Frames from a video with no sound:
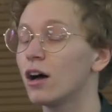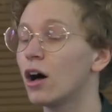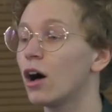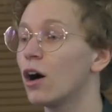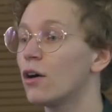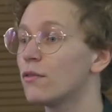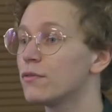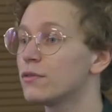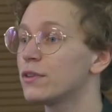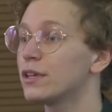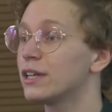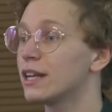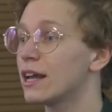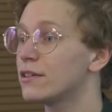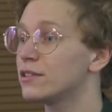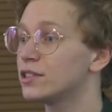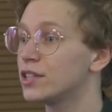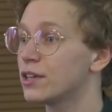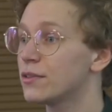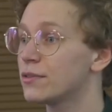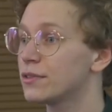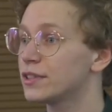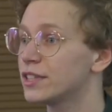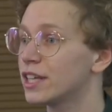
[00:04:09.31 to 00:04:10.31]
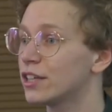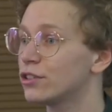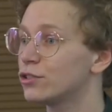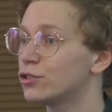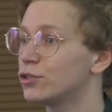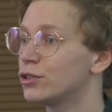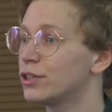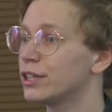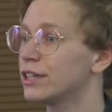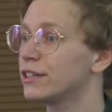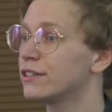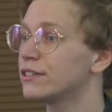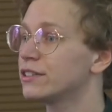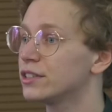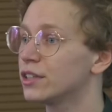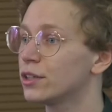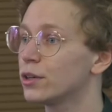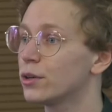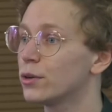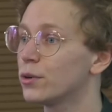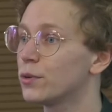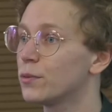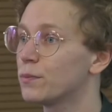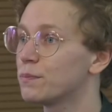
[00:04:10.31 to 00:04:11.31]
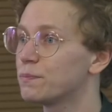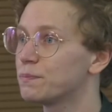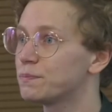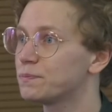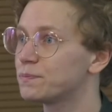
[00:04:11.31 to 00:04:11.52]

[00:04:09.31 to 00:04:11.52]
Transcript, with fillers: of the 19th century. So,